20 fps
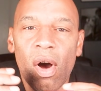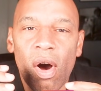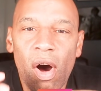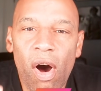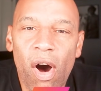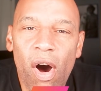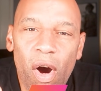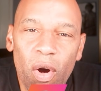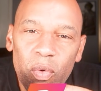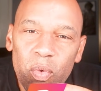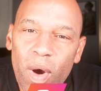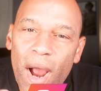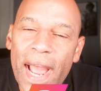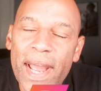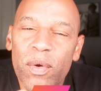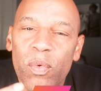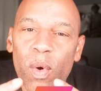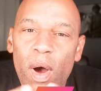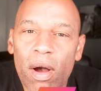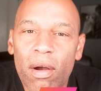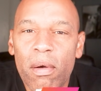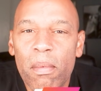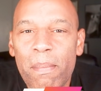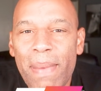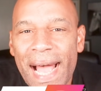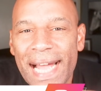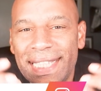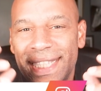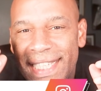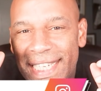All right, welcome
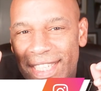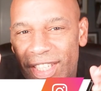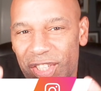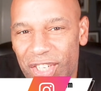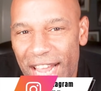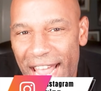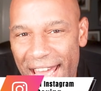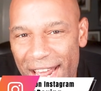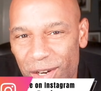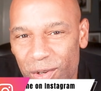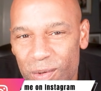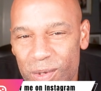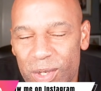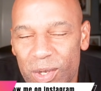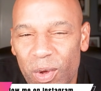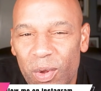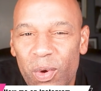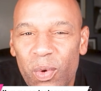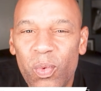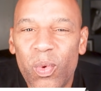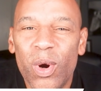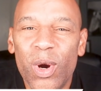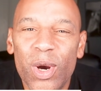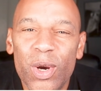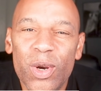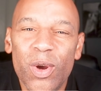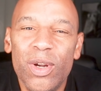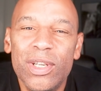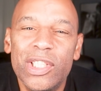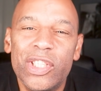back to the channel. So the
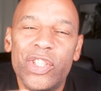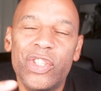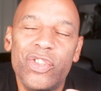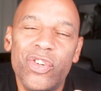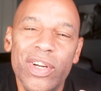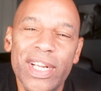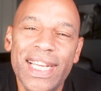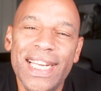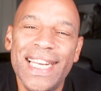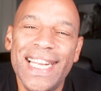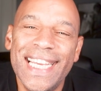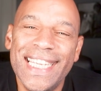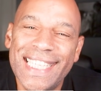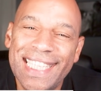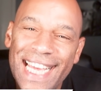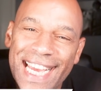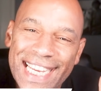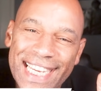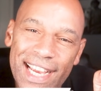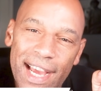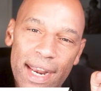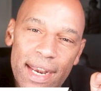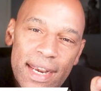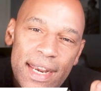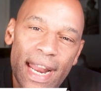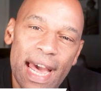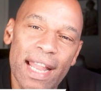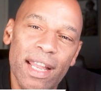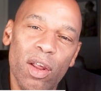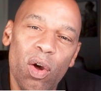word on the street is that
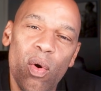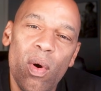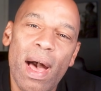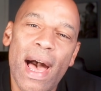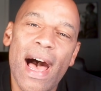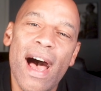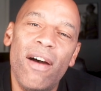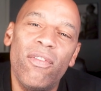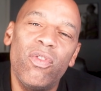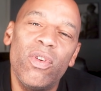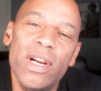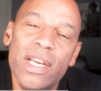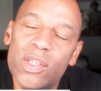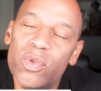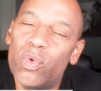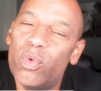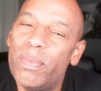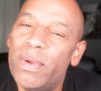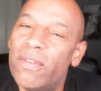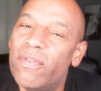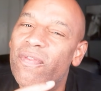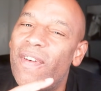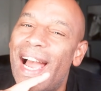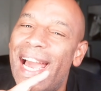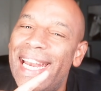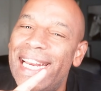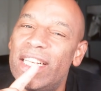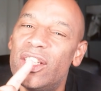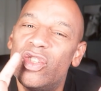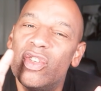Canelo Alvarez will be
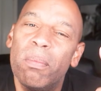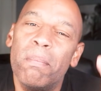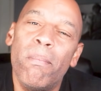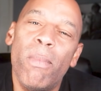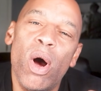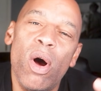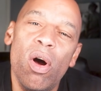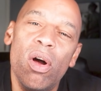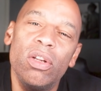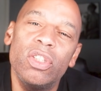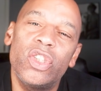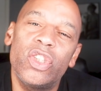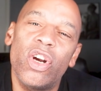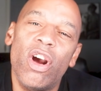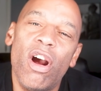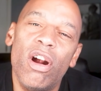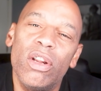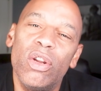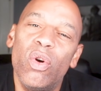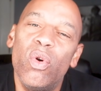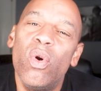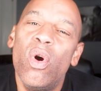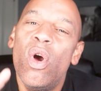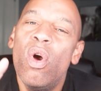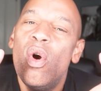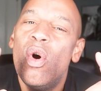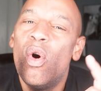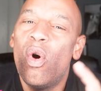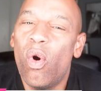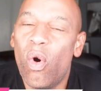fighting Jermall Charlo
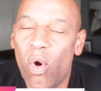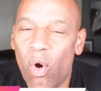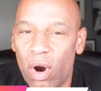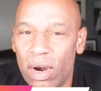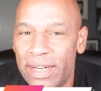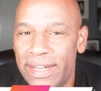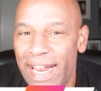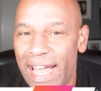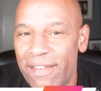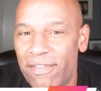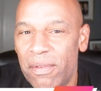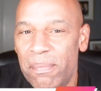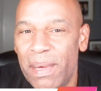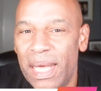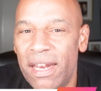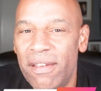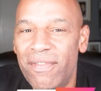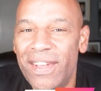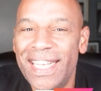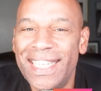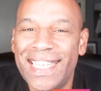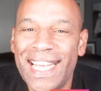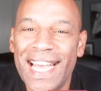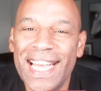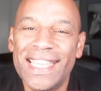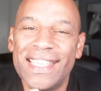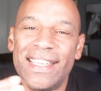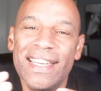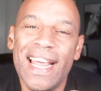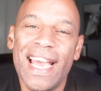or David
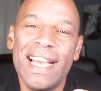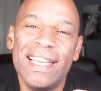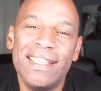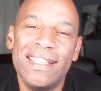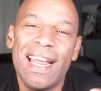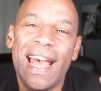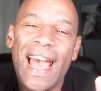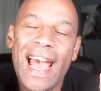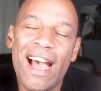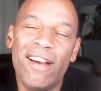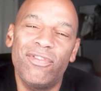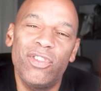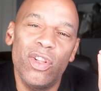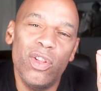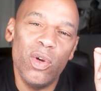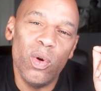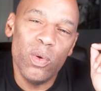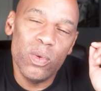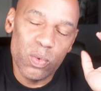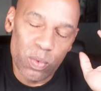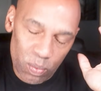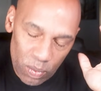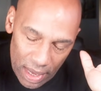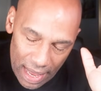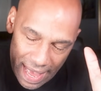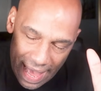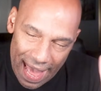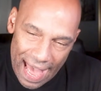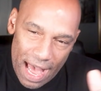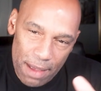Benavidez next after those
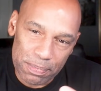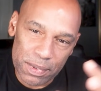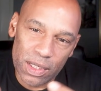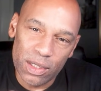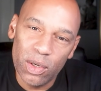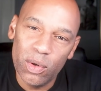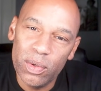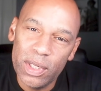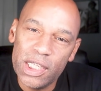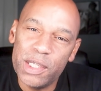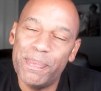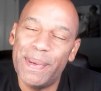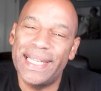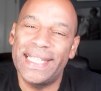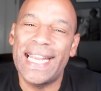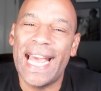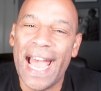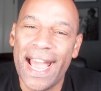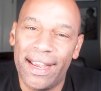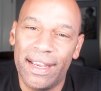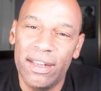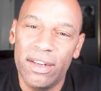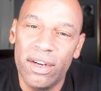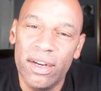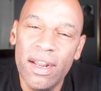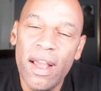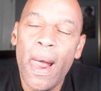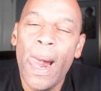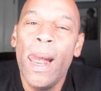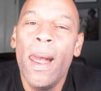absolutely
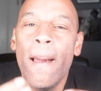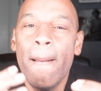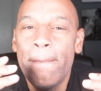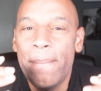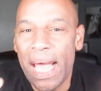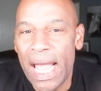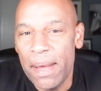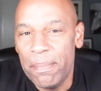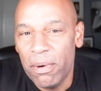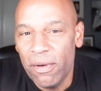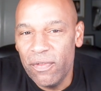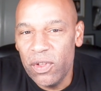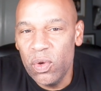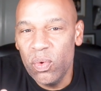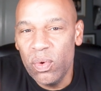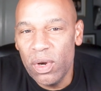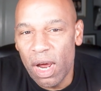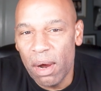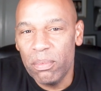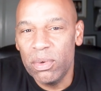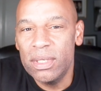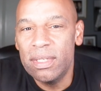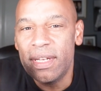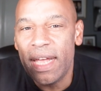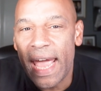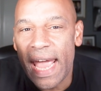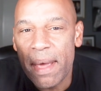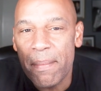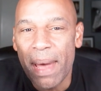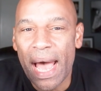spectacular pay-per-view numbers
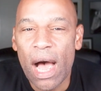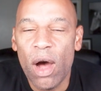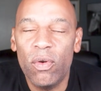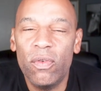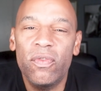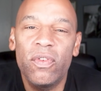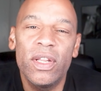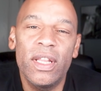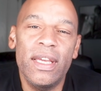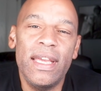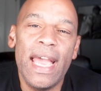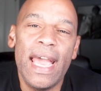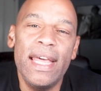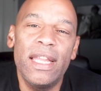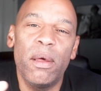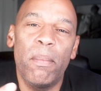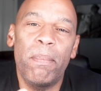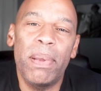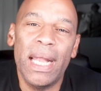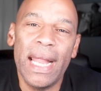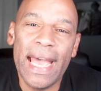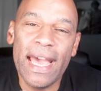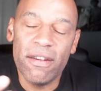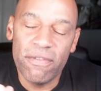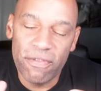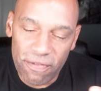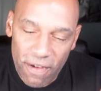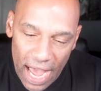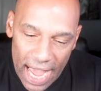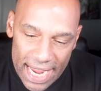came out for the Caleb
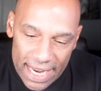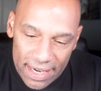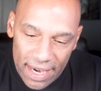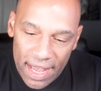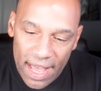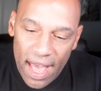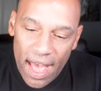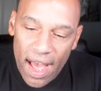Plant fight.